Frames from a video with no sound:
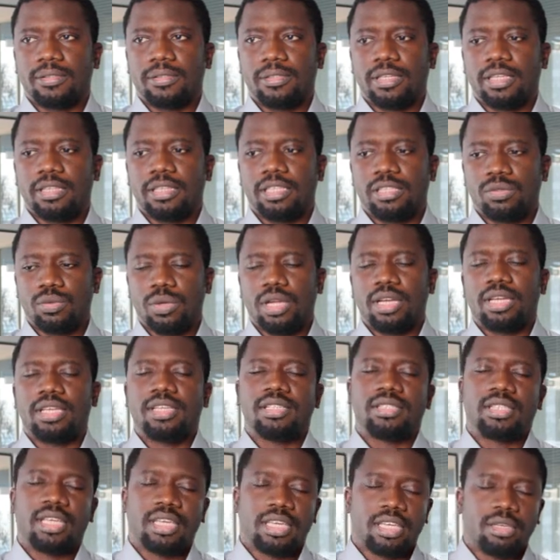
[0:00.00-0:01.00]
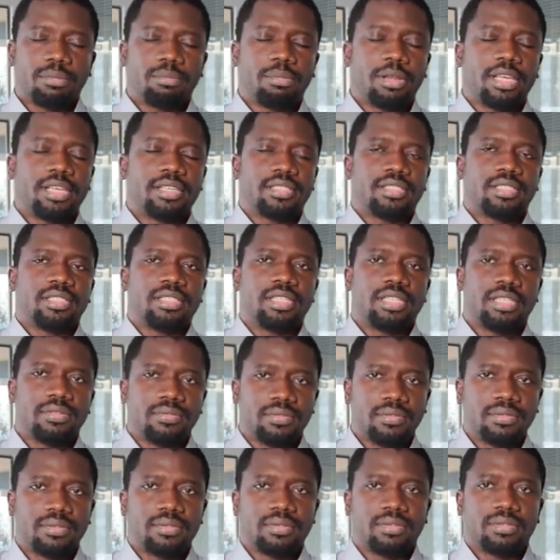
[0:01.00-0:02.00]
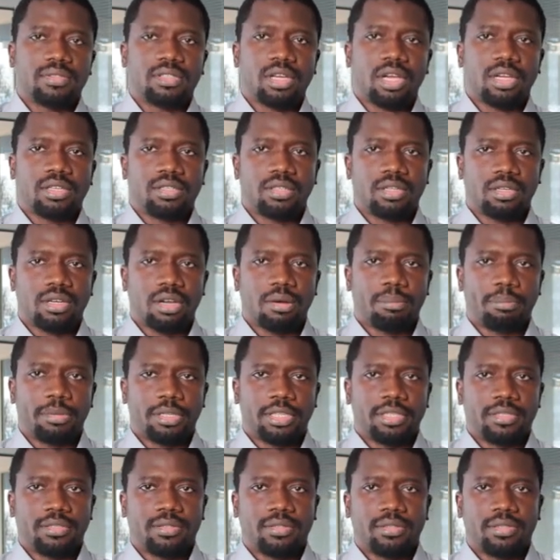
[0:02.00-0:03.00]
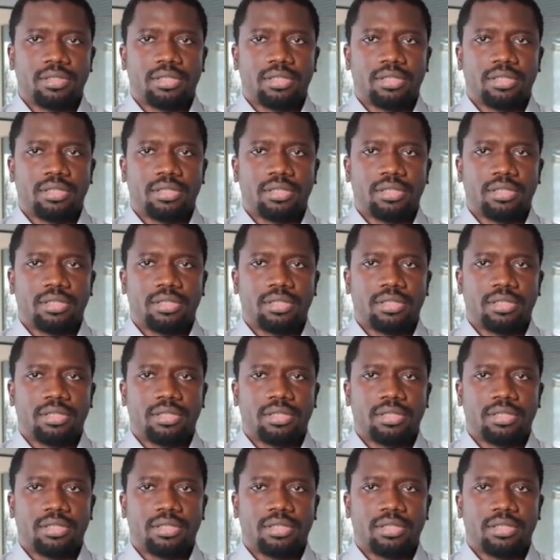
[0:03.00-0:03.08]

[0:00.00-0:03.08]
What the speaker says: And this one is taking place inside the company.